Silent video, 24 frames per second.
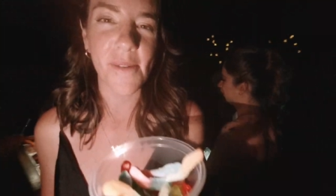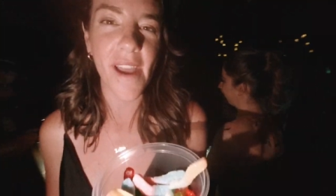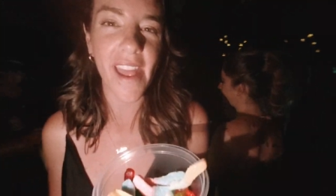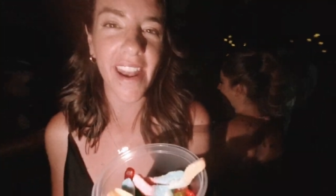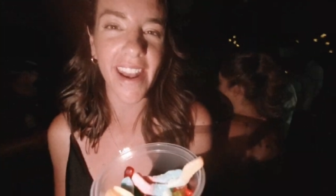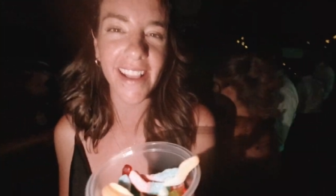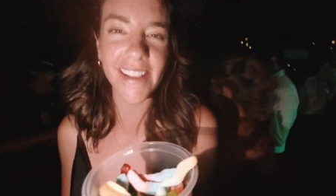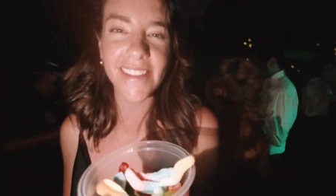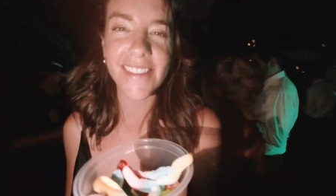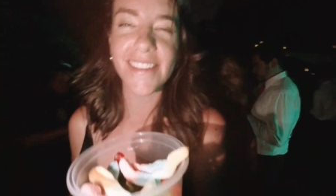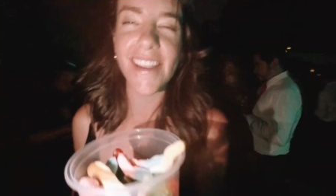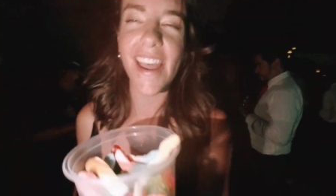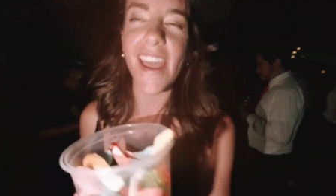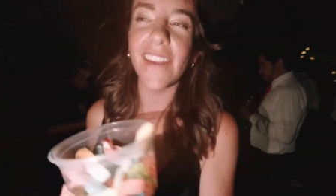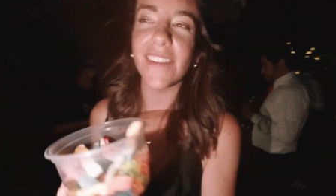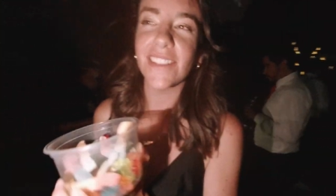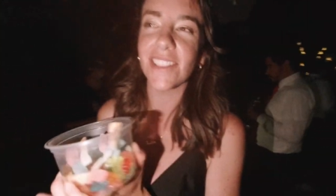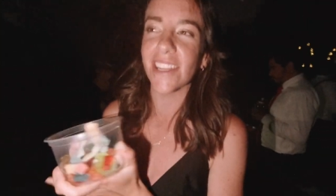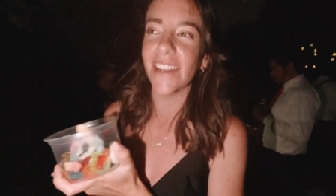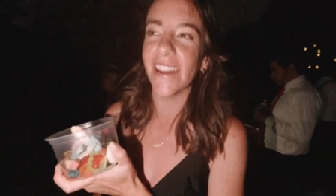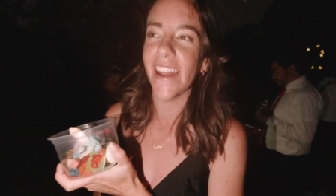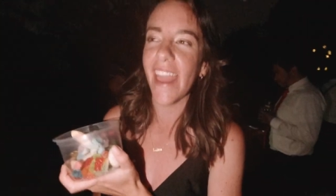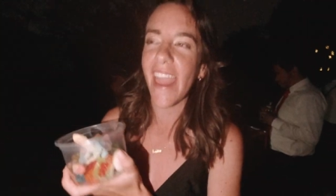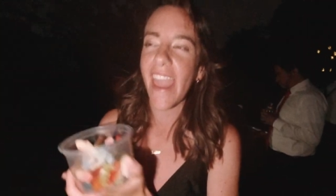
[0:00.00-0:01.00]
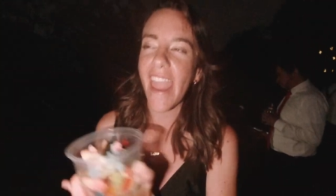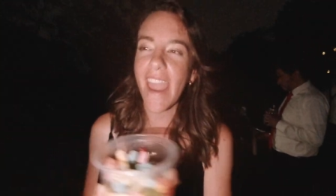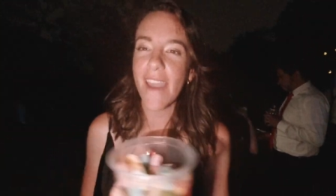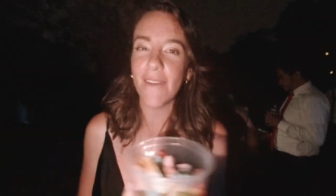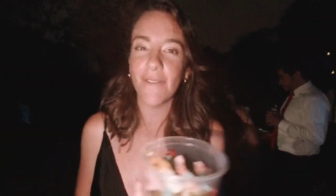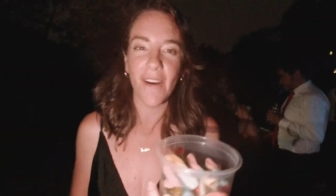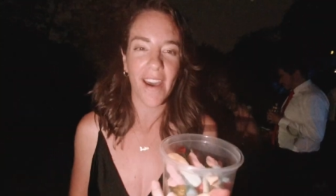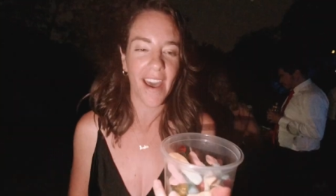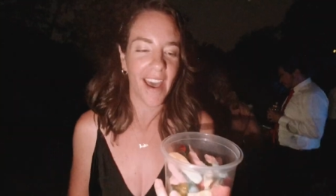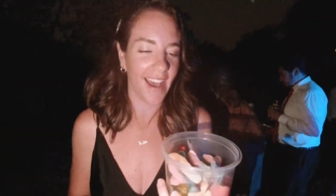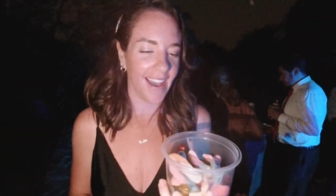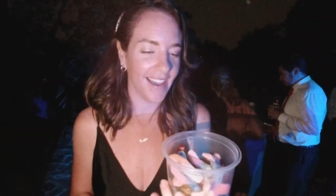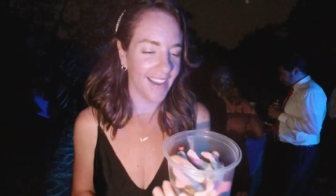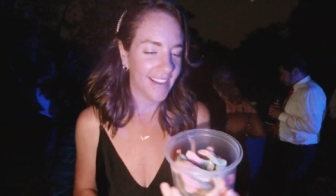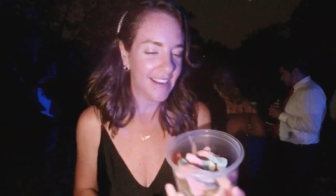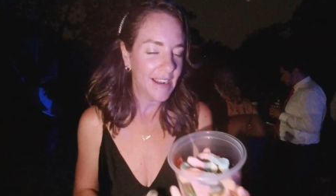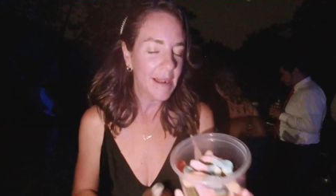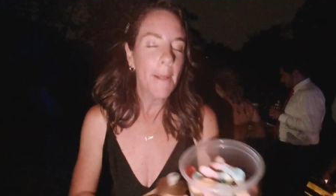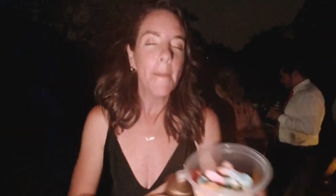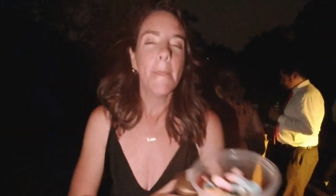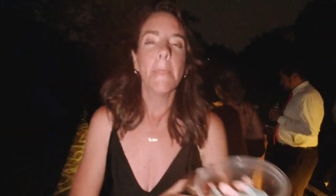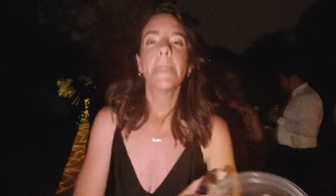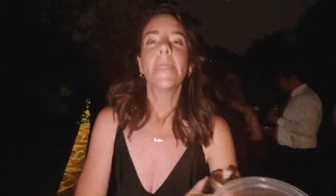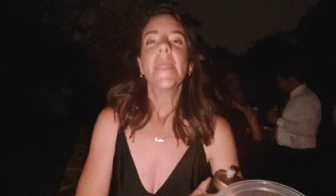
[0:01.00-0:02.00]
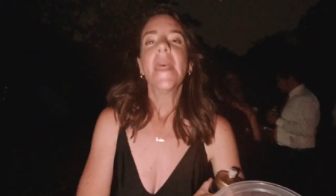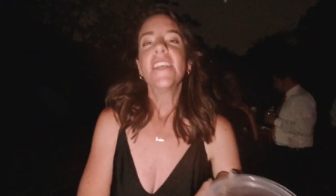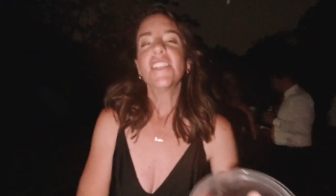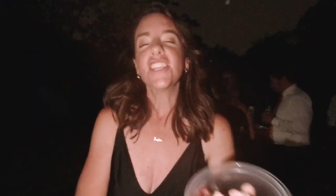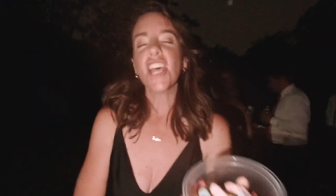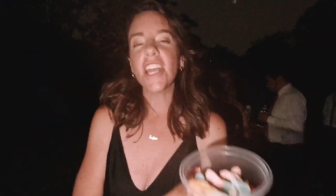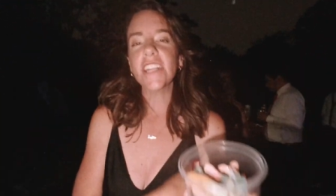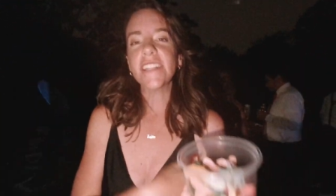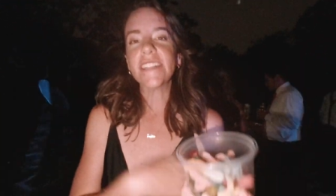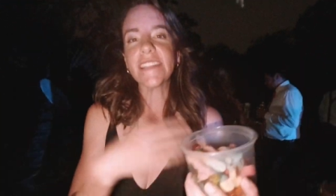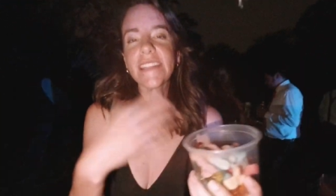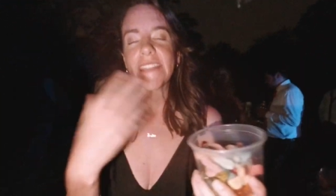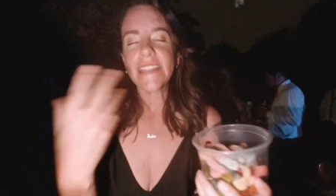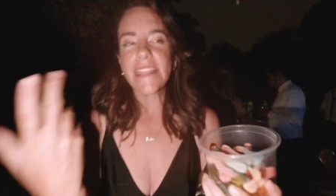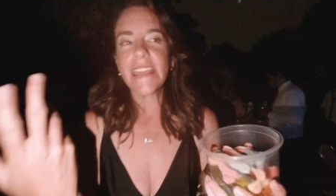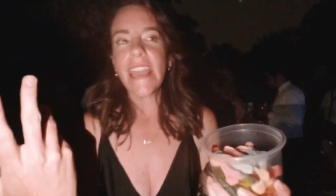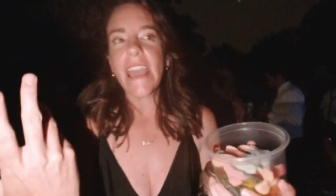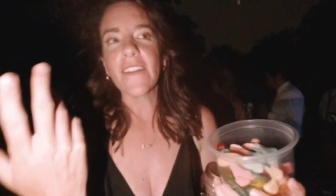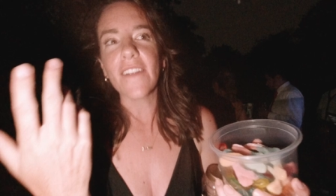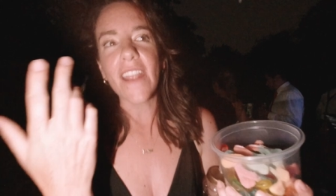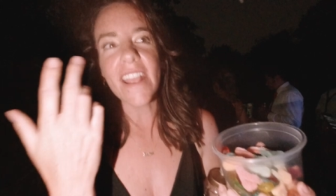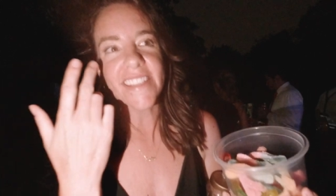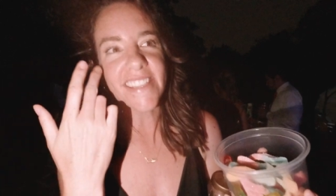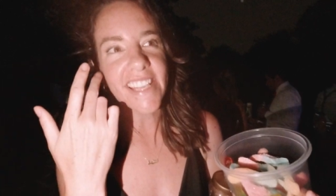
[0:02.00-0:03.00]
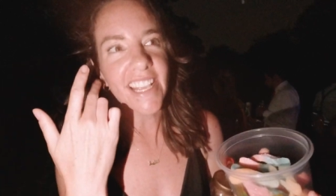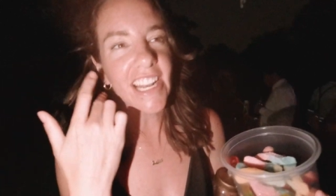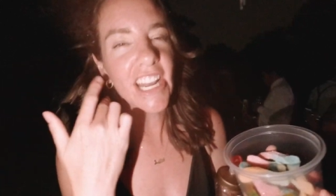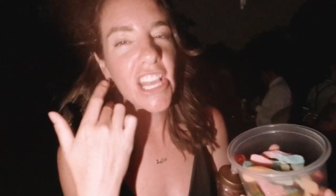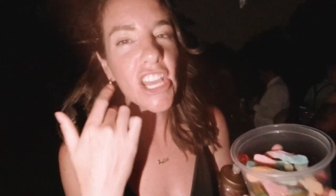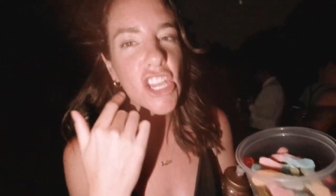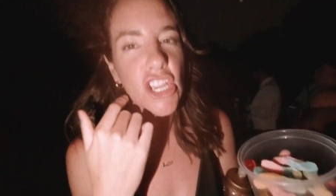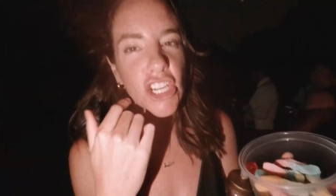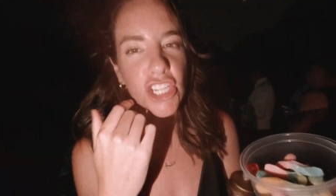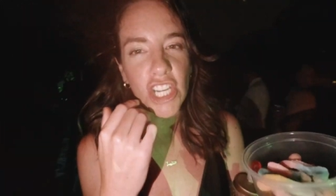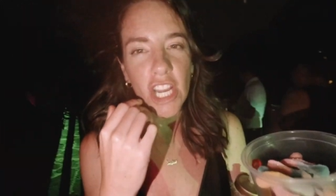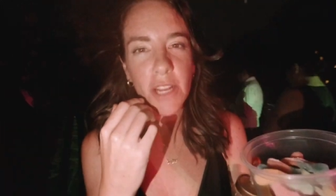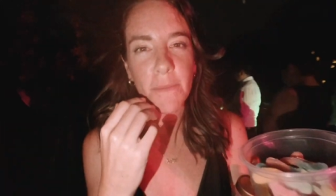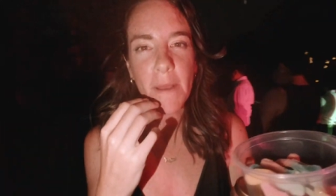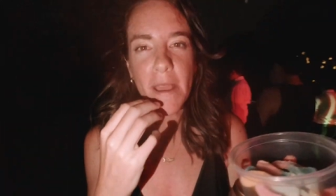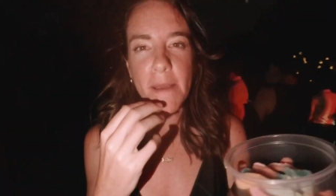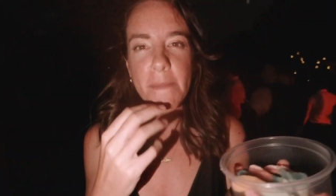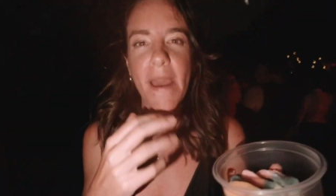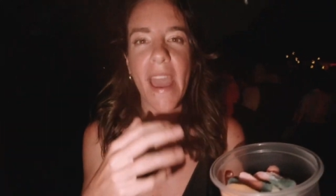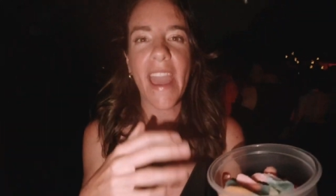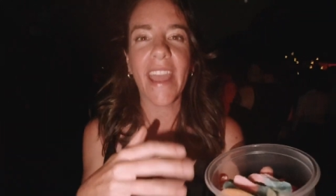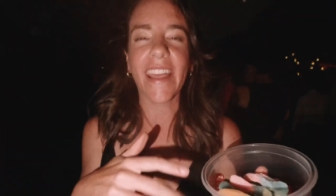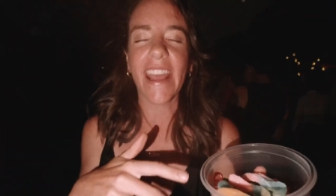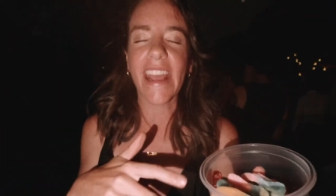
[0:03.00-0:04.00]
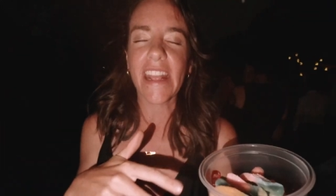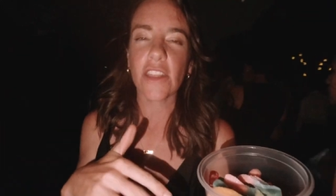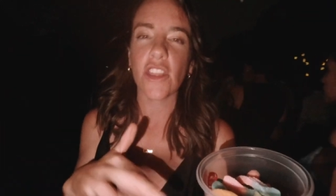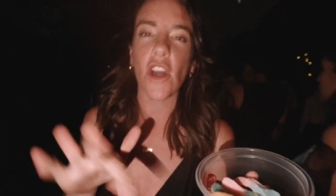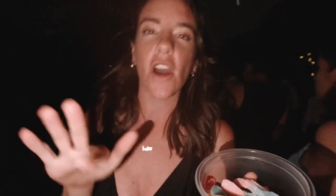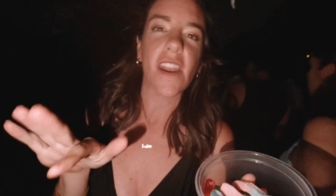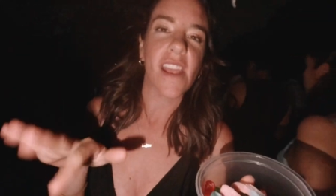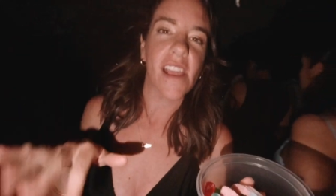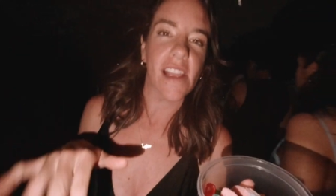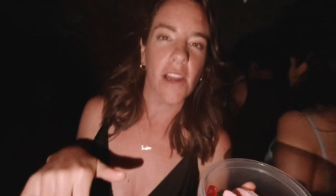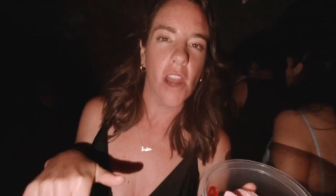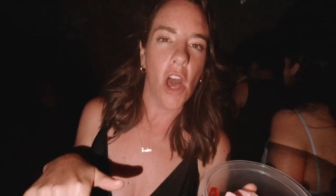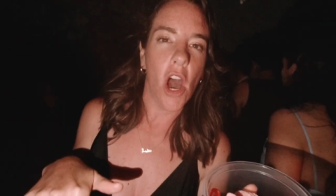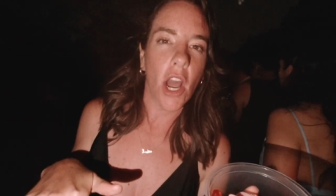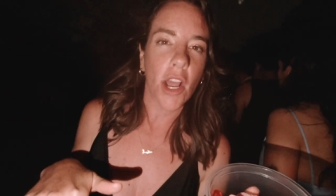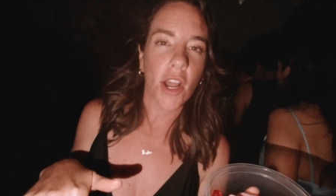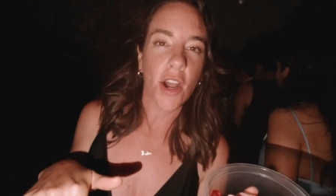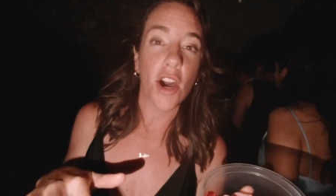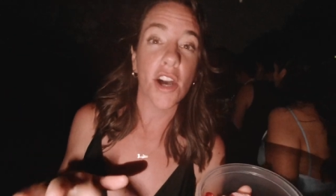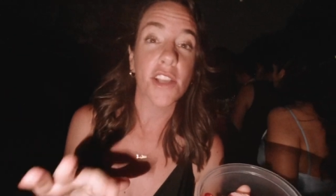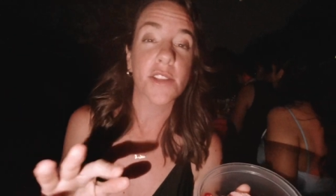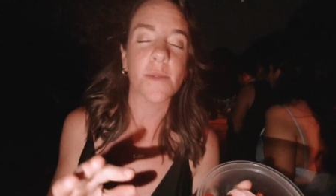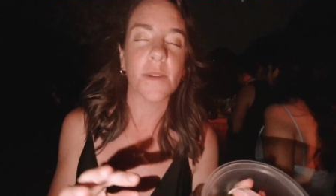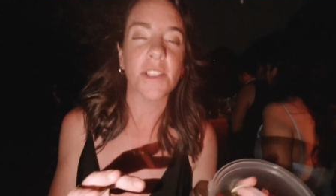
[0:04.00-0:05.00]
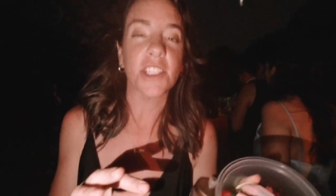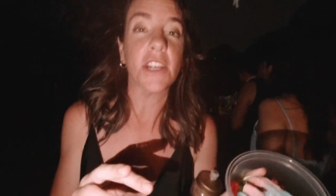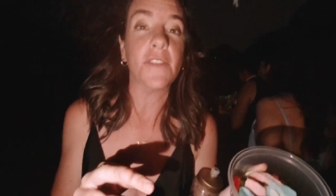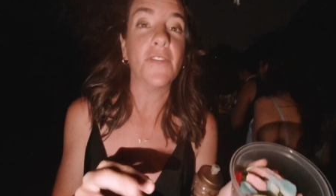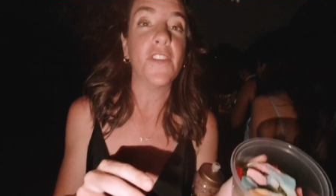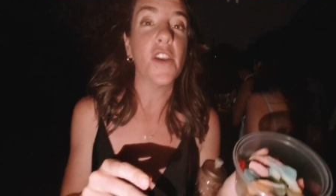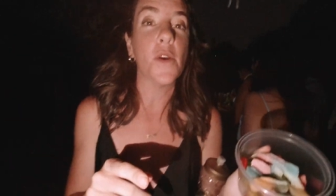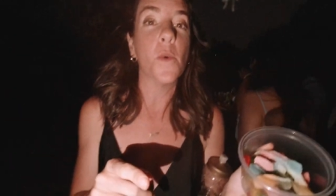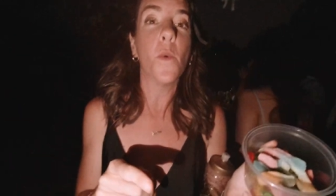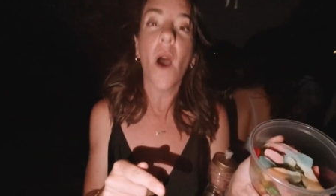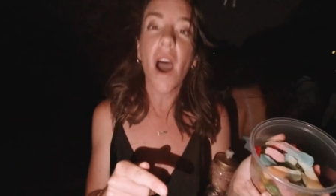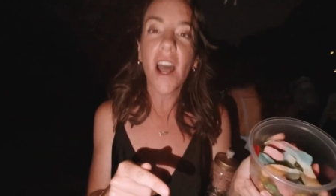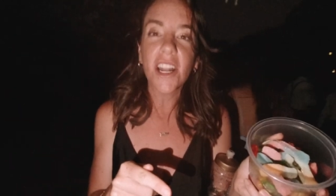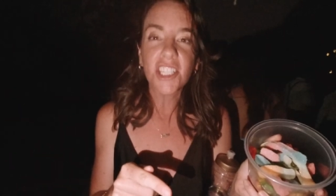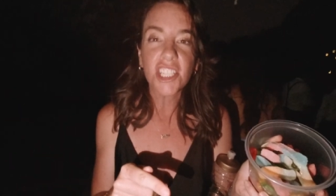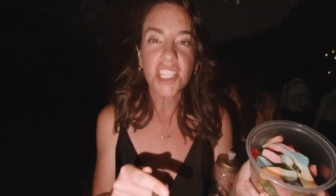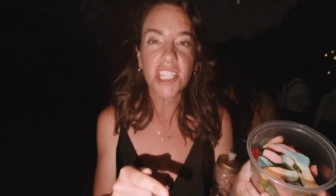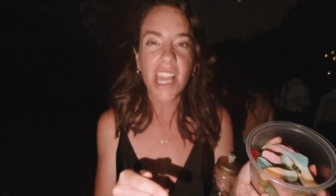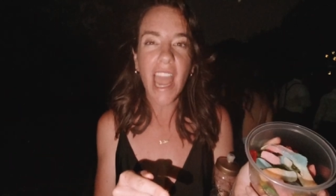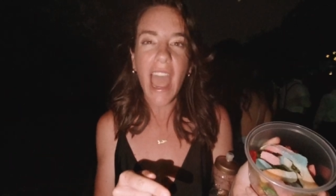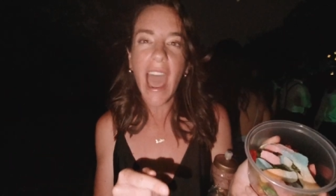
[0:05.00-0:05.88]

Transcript: wedding station ever. So theoretically, you should be making Dorilocos, which if you watch